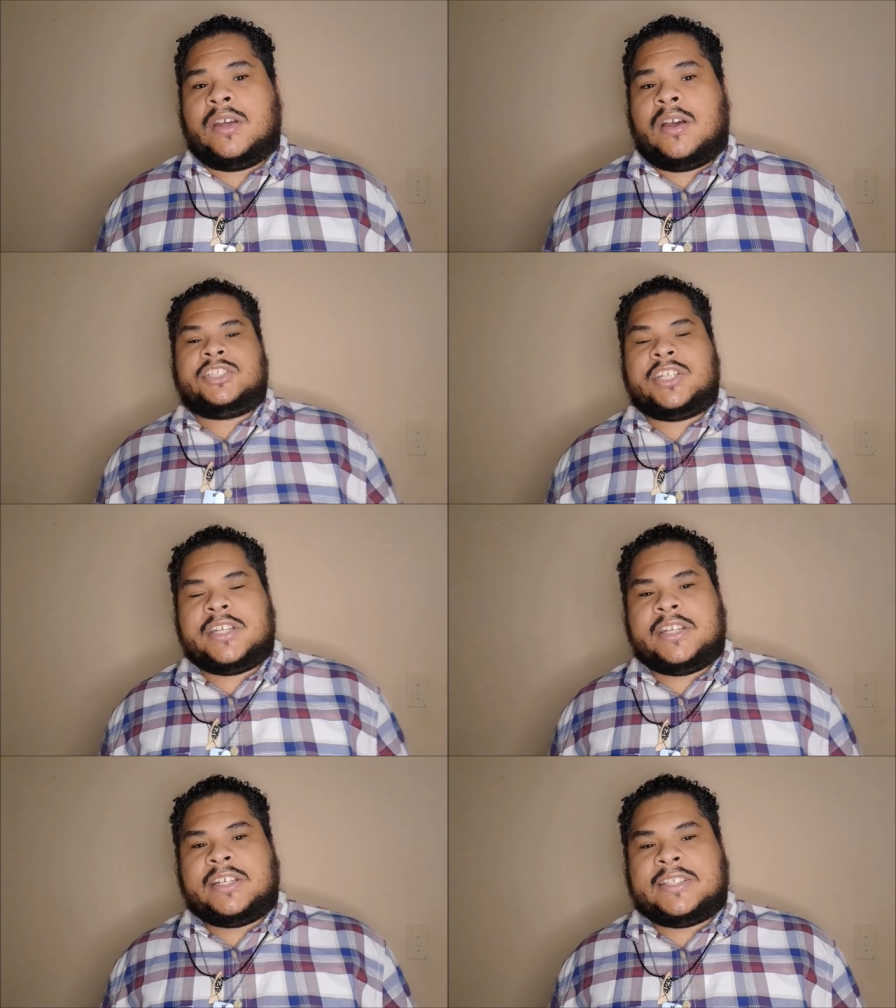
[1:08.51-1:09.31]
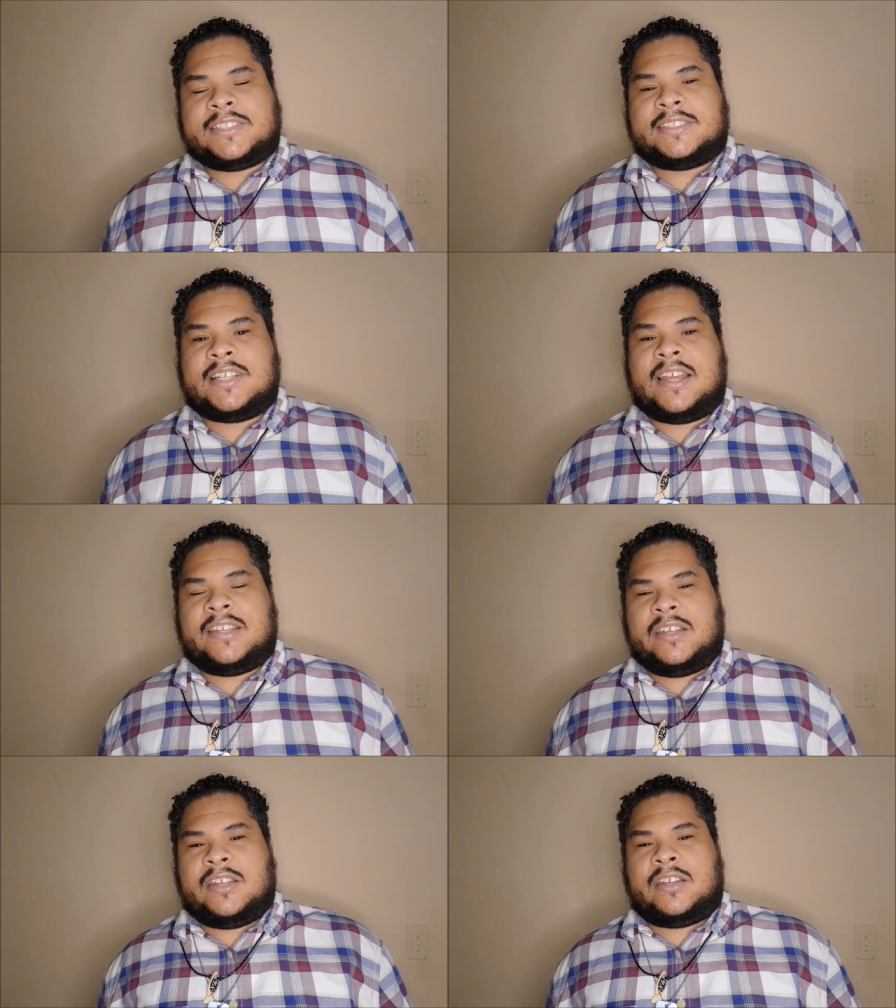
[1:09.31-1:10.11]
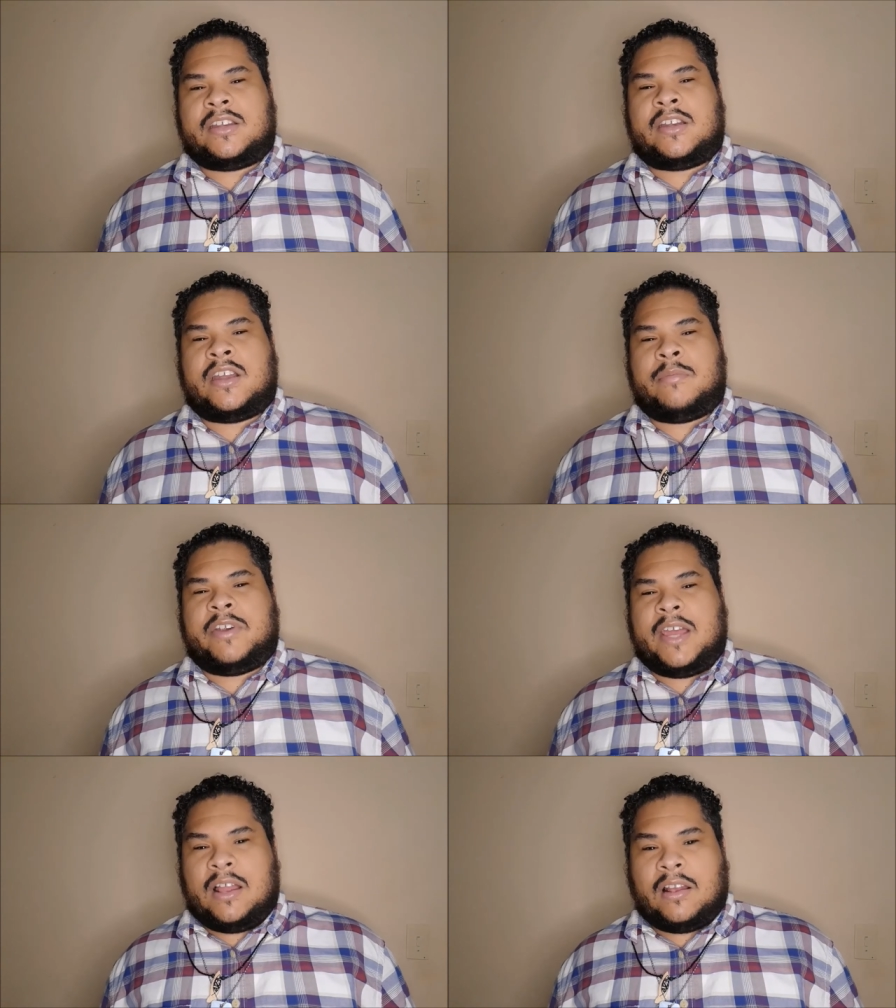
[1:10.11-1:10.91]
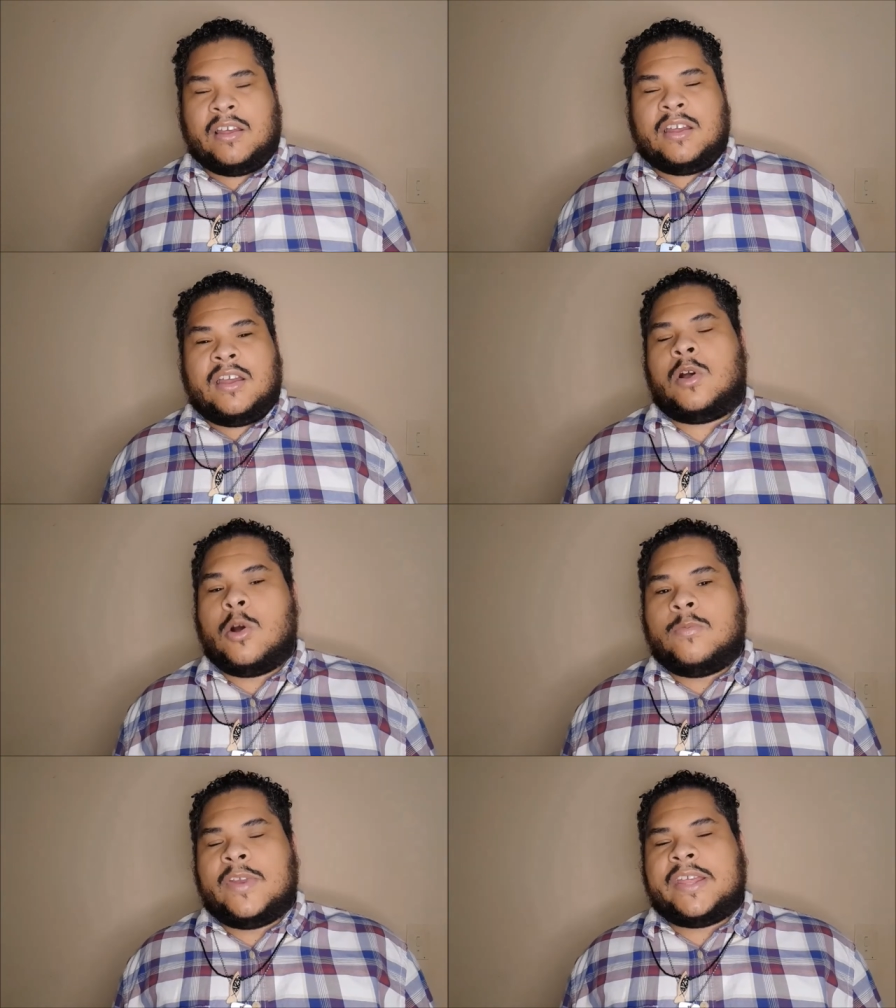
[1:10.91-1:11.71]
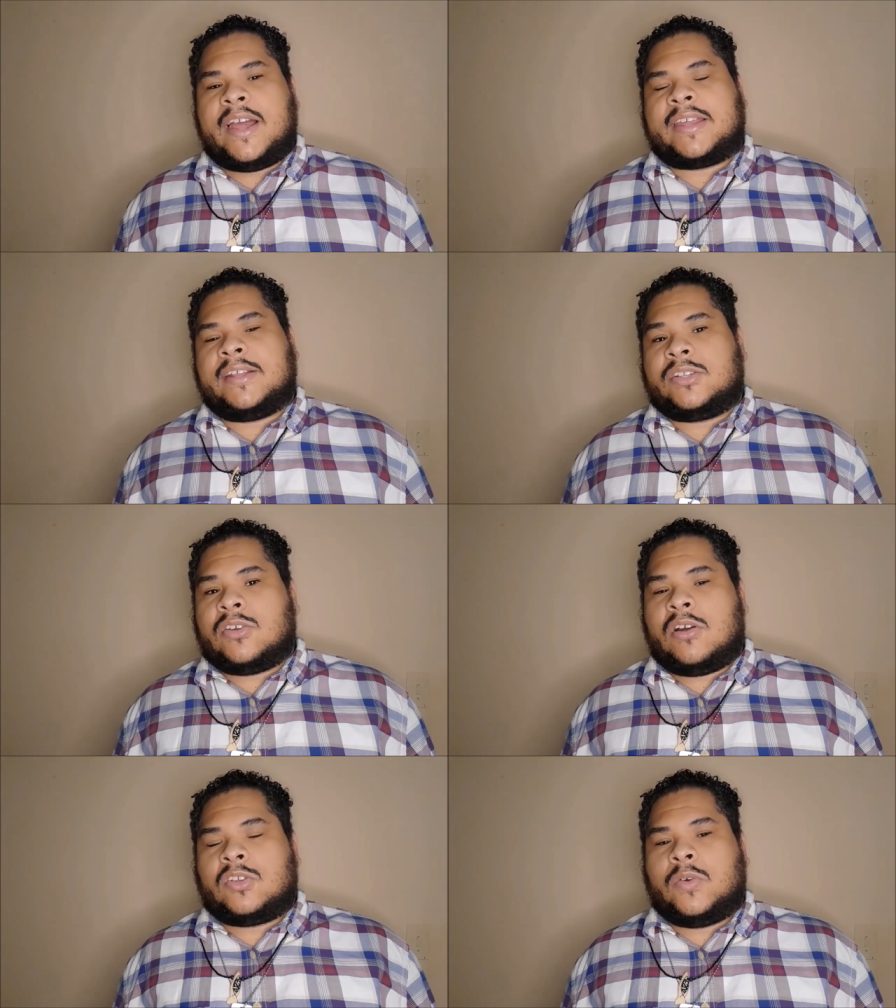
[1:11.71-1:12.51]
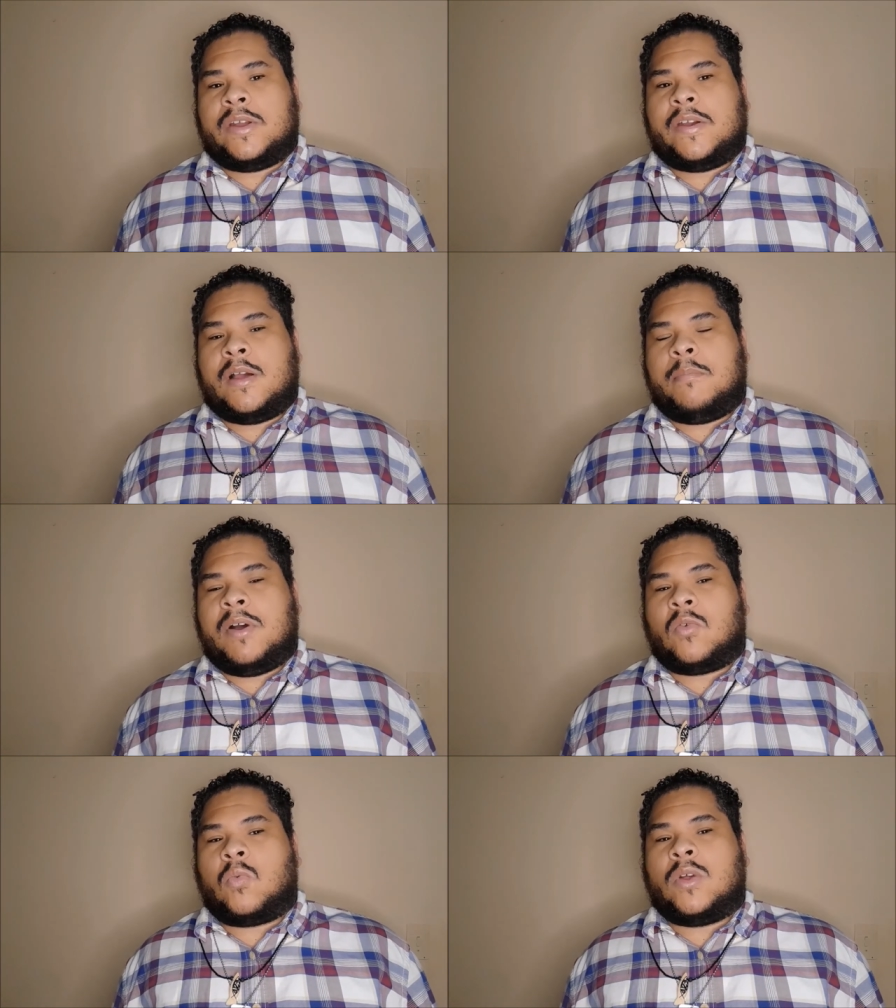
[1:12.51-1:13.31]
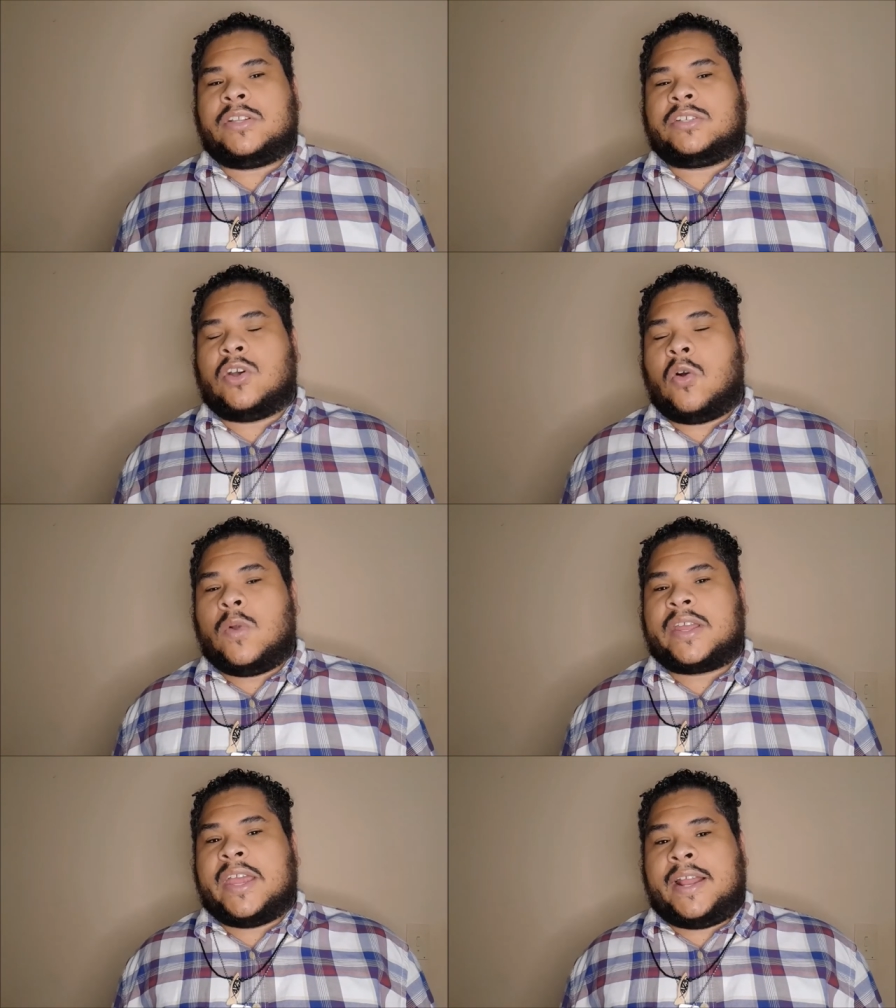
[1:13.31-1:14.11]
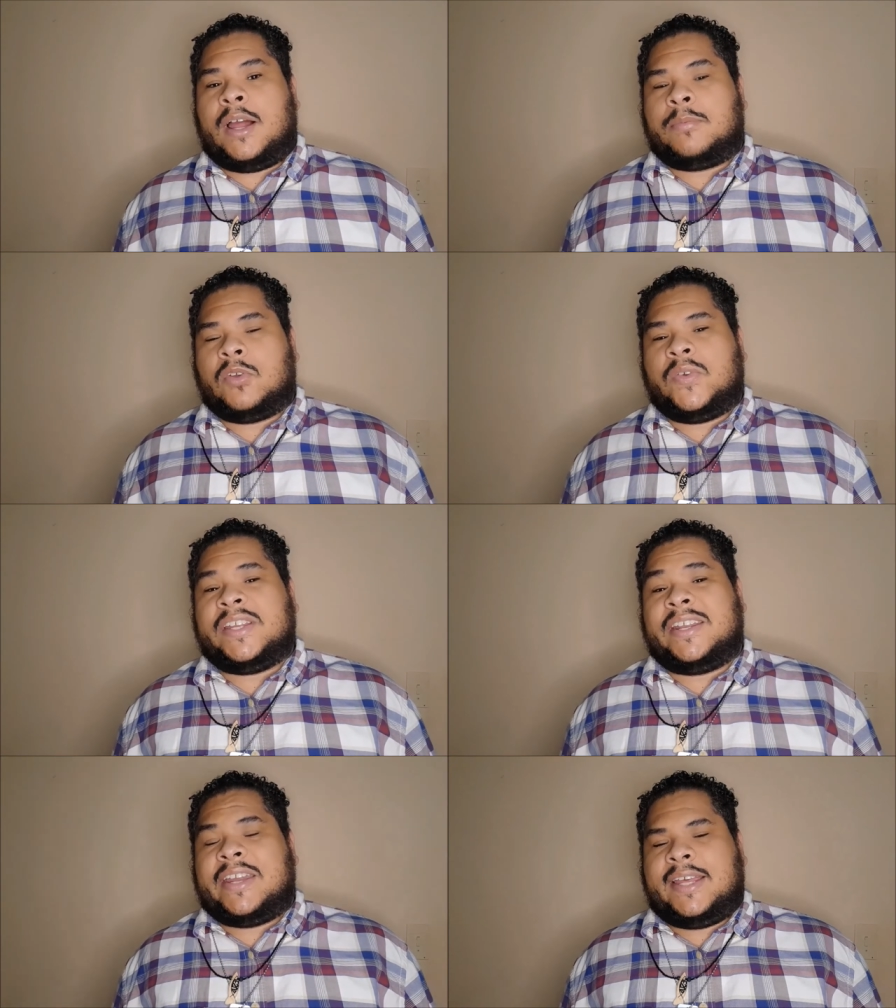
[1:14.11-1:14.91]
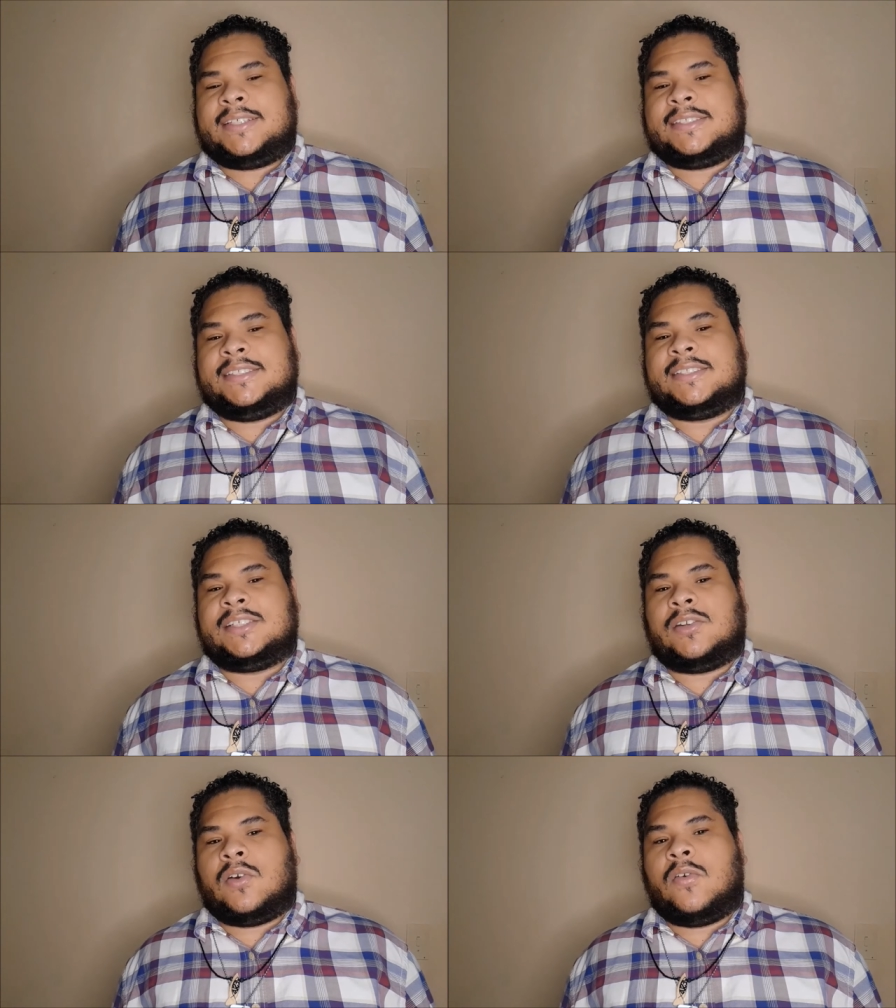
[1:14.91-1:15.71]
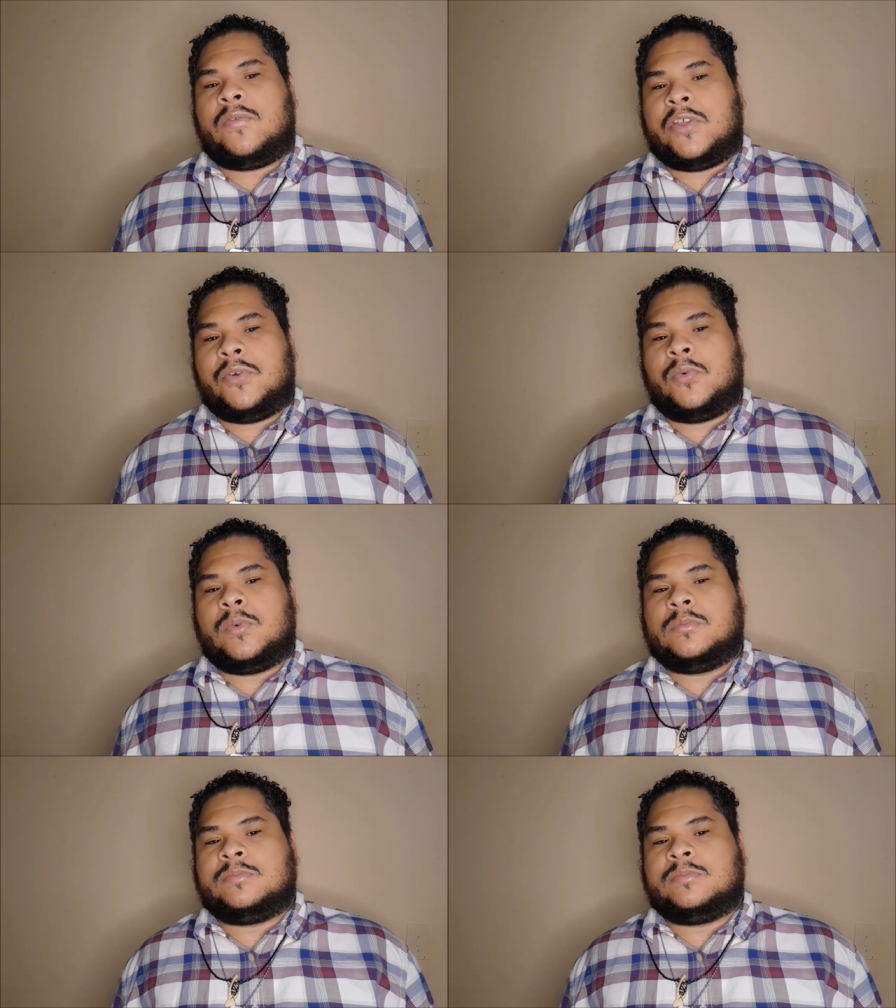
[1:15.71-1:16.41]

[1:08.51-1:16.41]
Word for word: She is Tati Gabrielle. Hopefully I can talk to her about what Joe will get up to in the next season of You.